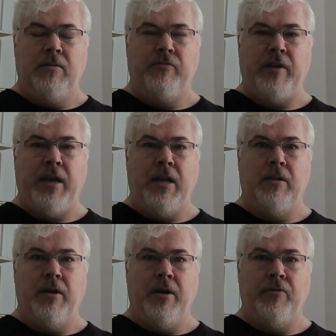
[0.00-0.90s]
Feel
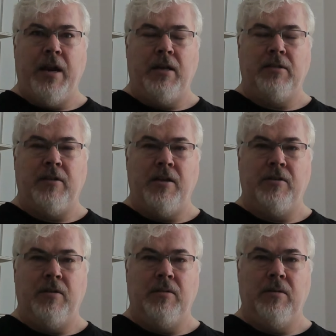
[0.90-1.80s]
the
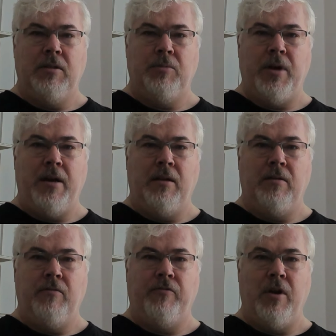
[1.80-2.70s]
relaxation
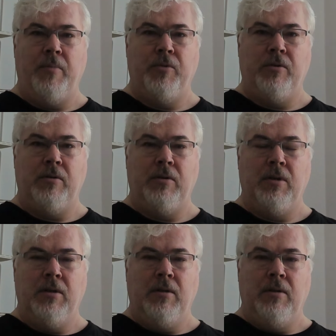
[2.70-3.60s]
spreading from your
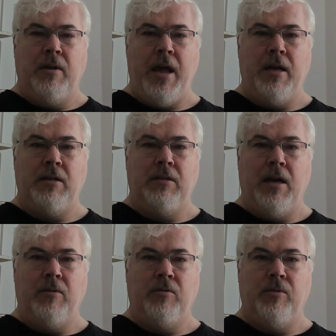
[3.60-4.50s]
Head
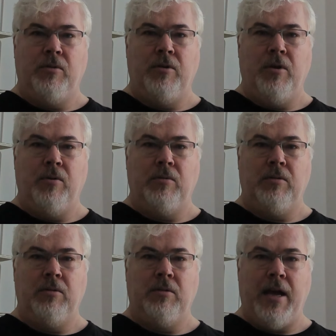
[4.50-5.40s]
down to your
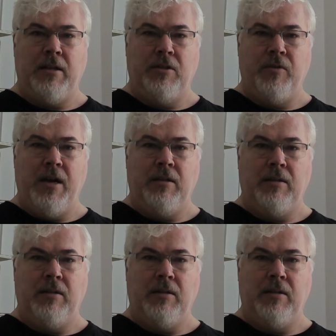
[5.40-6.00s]
toes. That's right.